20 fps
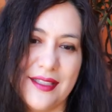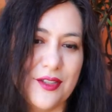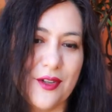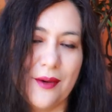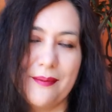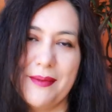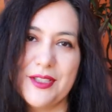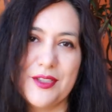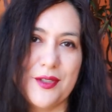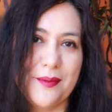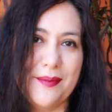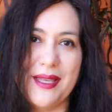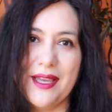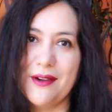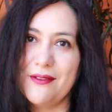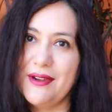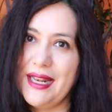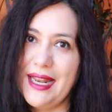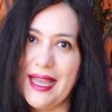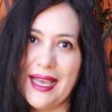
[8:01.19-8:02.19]
It's not meant to be
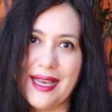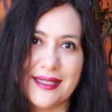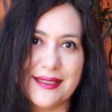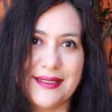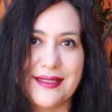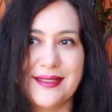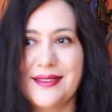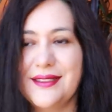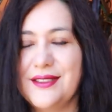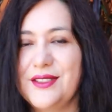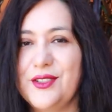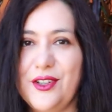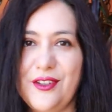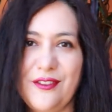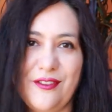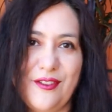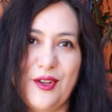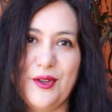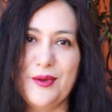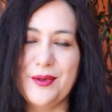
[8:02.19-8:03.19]
a relaxed, sort
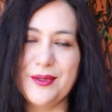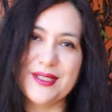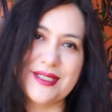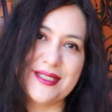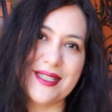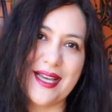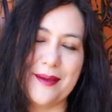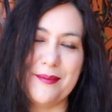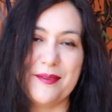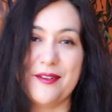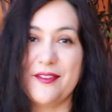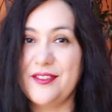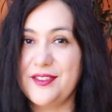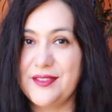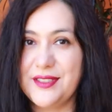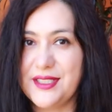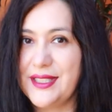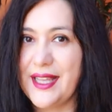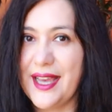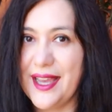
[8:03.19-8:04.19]
of loose type of
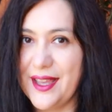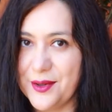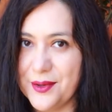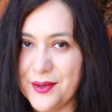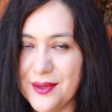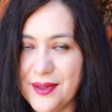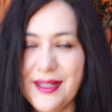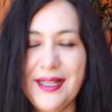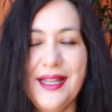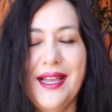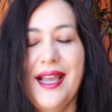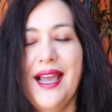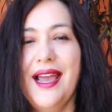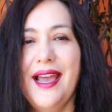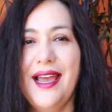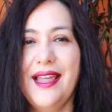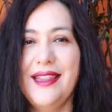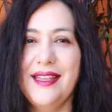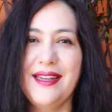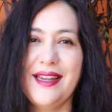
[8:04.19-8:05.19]
style.
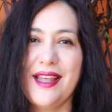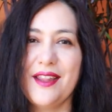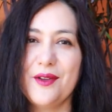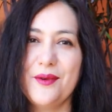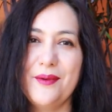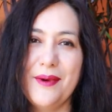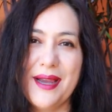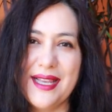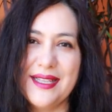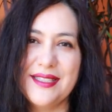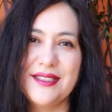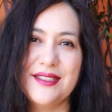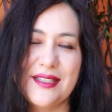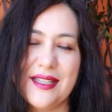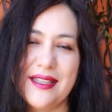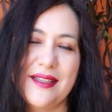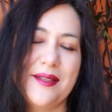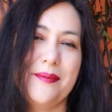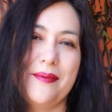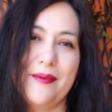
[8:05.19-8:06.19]
And then at the waist,
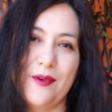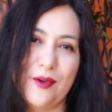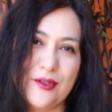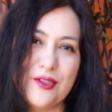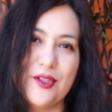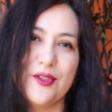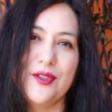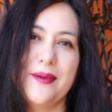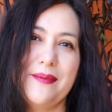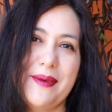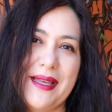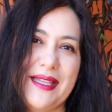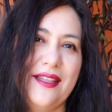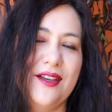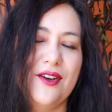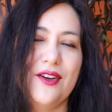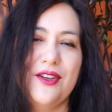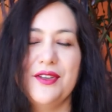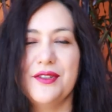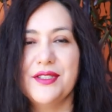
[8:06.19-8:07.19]
also
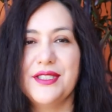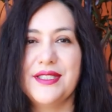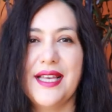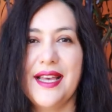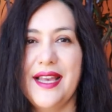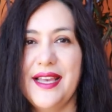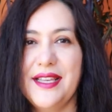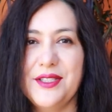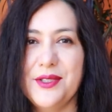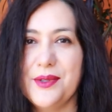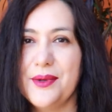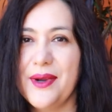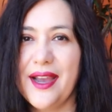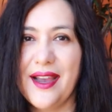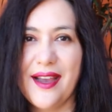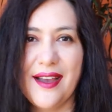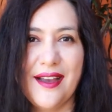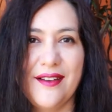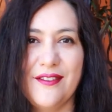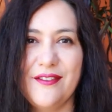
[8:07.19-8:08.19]
depending on your size, you
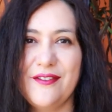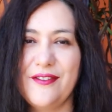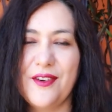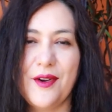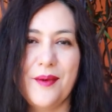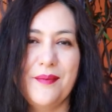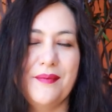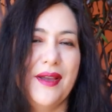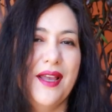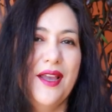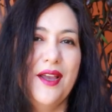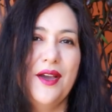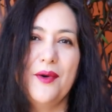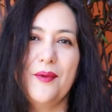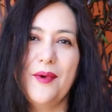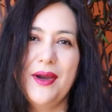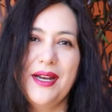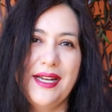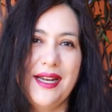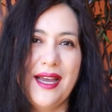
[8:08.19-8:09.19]
have from
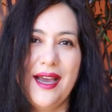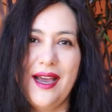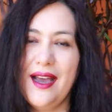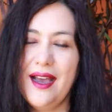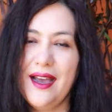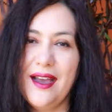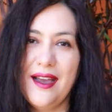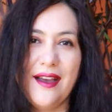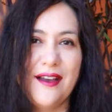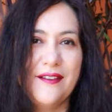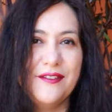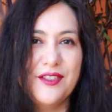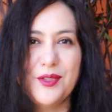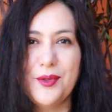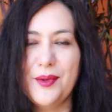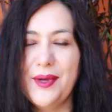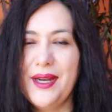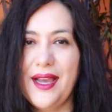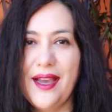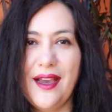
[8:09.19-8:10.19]
one and a half,
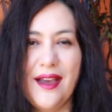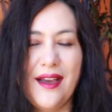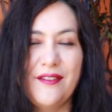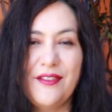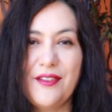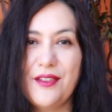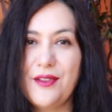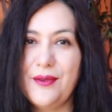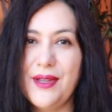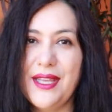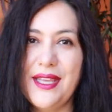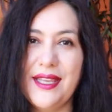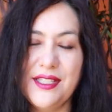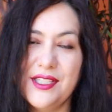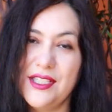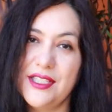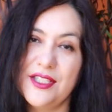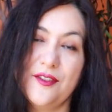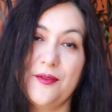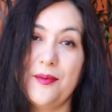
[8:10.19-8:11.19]
two and a half, three
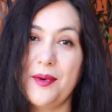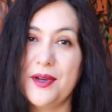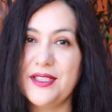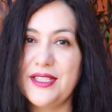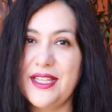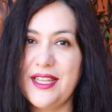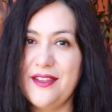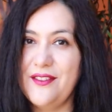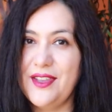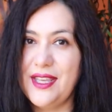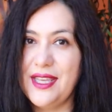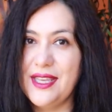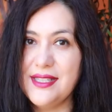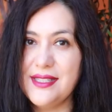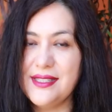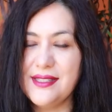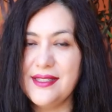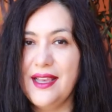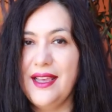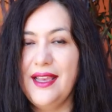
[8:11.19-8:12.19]
inches of positive
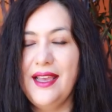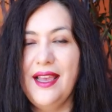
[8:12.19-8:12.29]
ease.